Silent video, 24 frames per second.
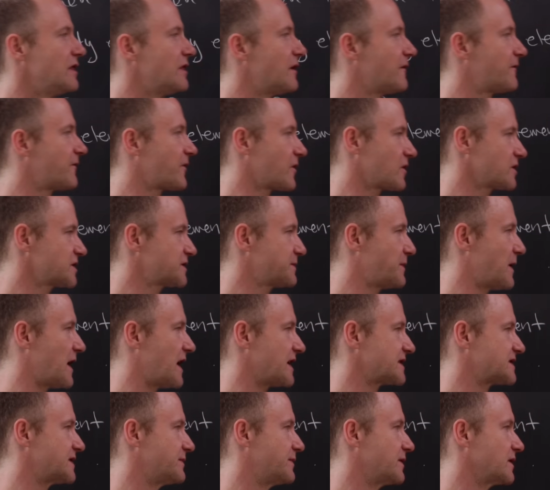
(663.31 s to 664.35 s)
The first
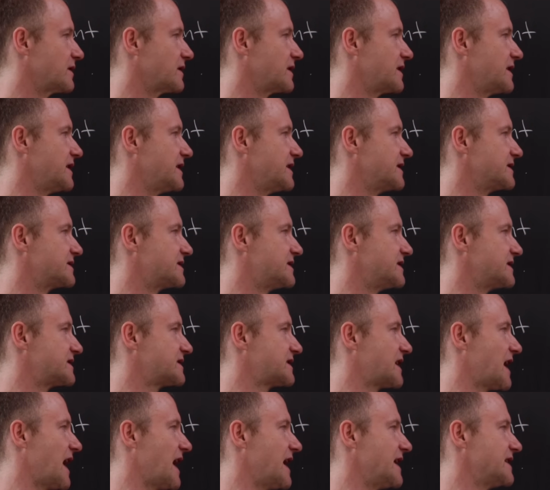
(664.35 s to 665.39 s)
possibility is this
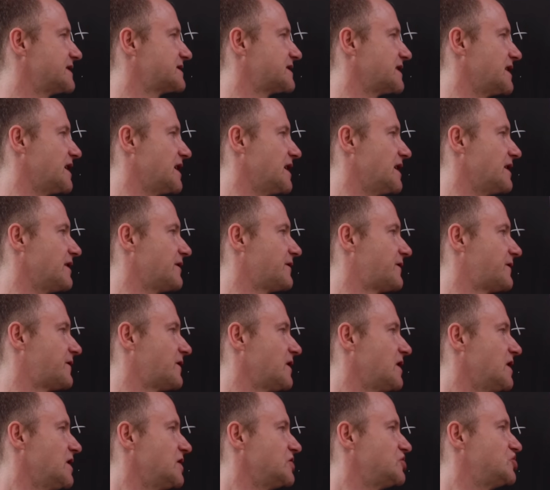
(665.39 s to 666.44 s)
case if
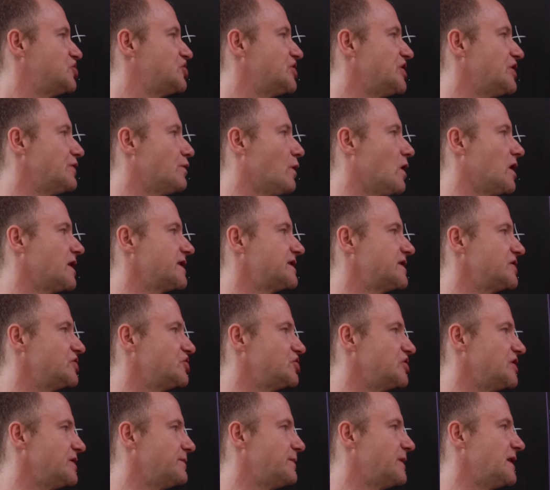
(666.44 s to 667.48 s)
G1 to
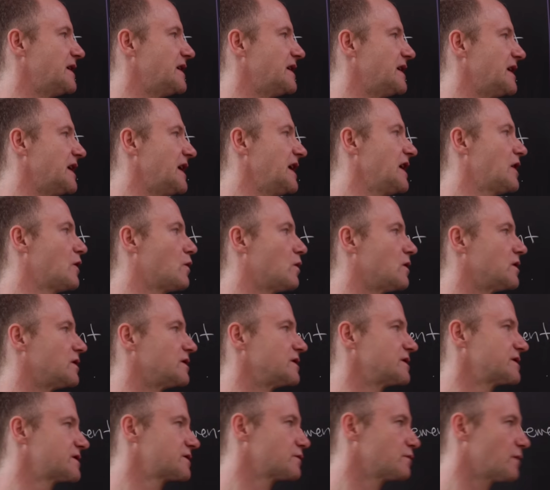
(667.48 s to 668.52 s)
GP
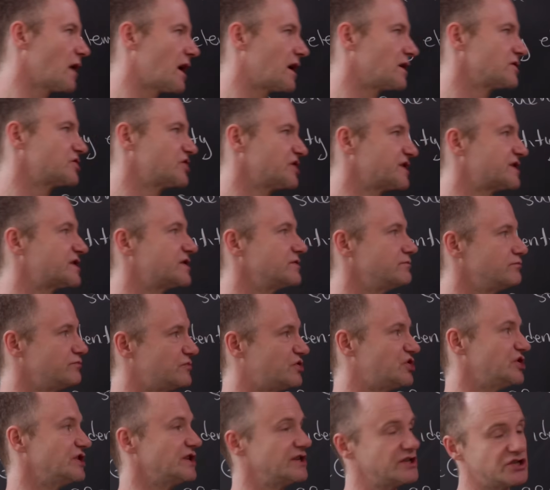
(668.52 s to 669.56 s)
equals, well, just
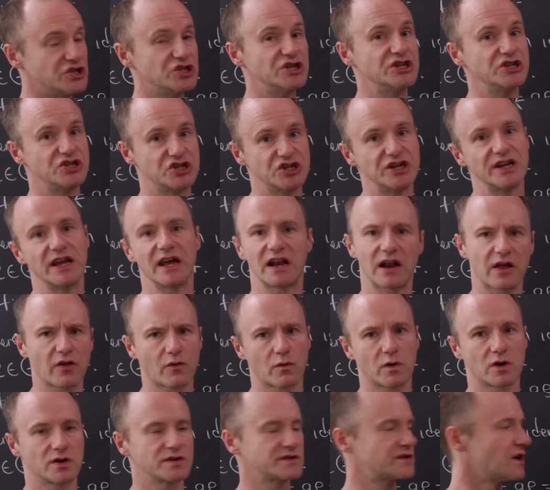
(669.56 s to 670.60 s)
GGG. In
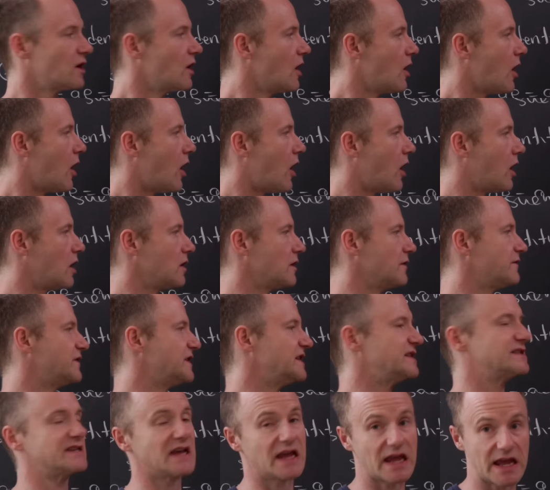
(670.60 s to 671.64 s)
other words, all of
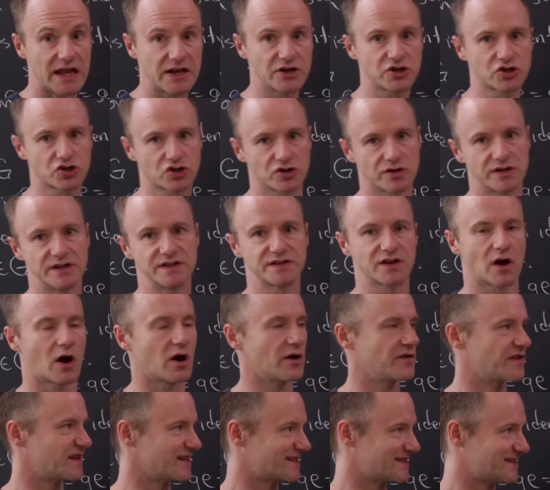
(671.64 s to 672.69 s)
these entries
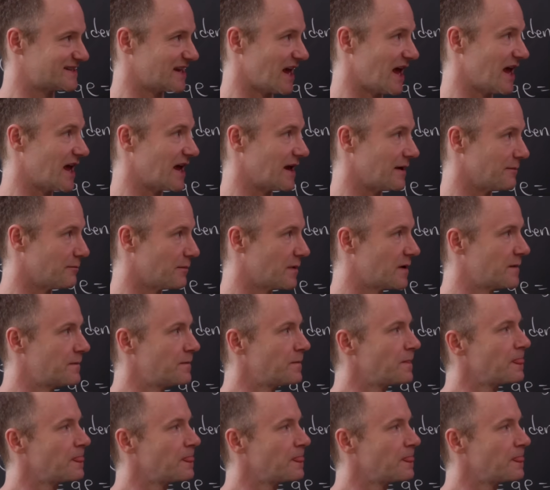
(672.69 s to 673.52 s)
are the same.